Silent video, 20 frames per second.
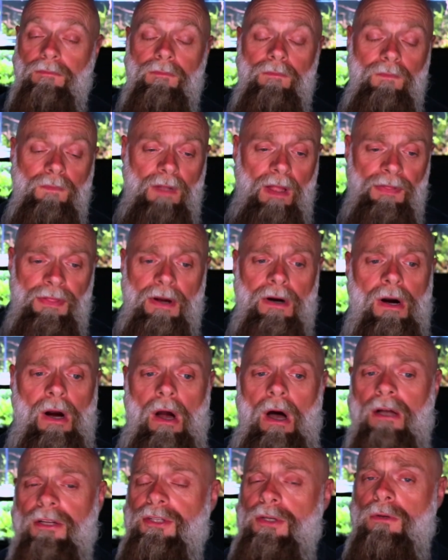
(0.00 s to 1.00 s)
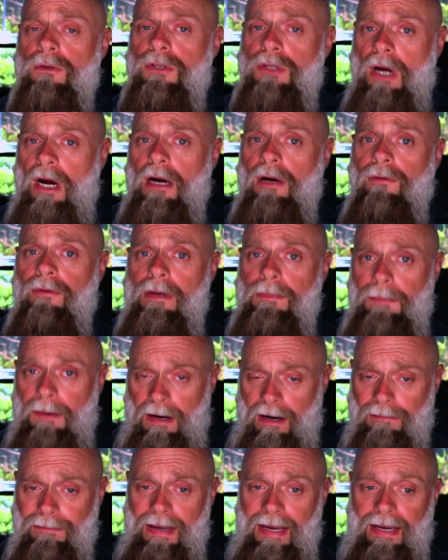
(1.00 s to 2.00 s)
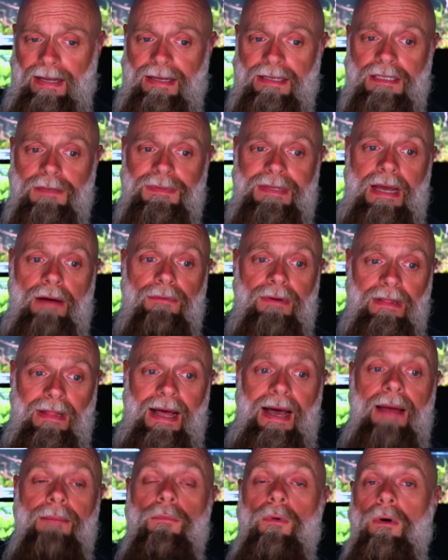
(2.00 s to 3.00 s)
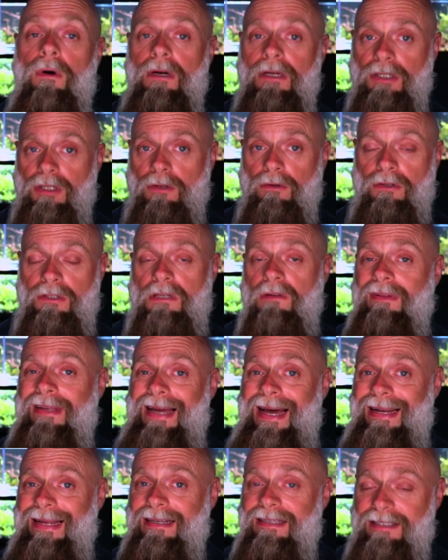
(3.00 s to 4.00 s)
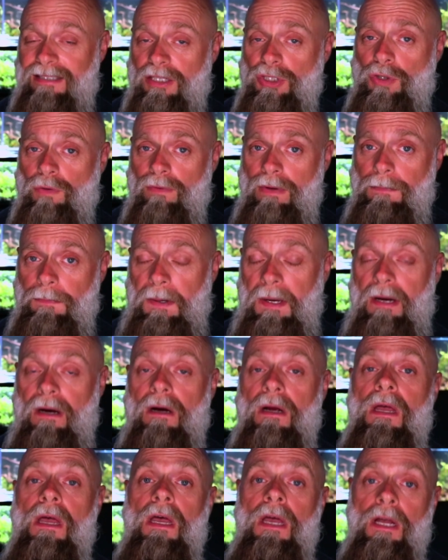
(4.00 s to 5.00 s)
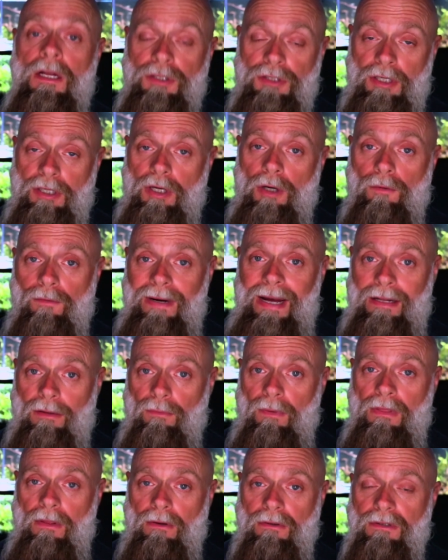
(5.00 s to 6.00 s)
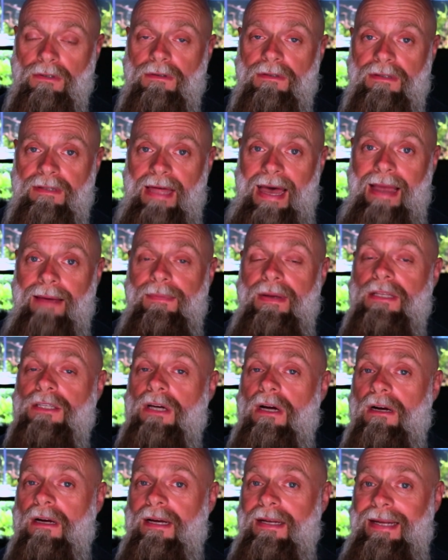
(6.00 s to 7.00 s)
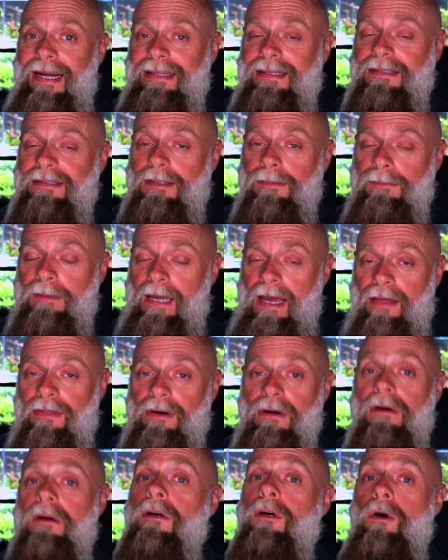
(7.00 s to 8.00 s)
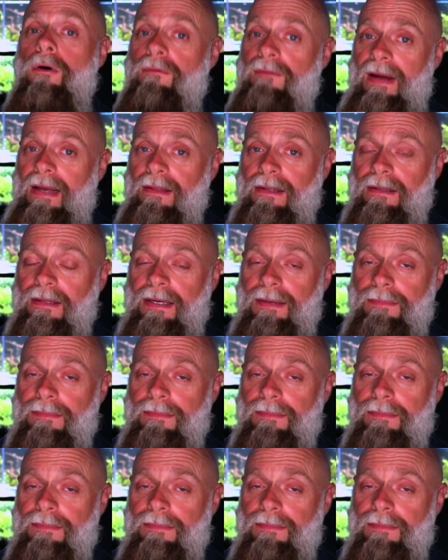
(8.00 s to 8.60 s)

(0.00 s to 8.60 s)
There are also dark repair mechanisms that rely more exclusively on excision repair to correct when those thymines are connected together covalently.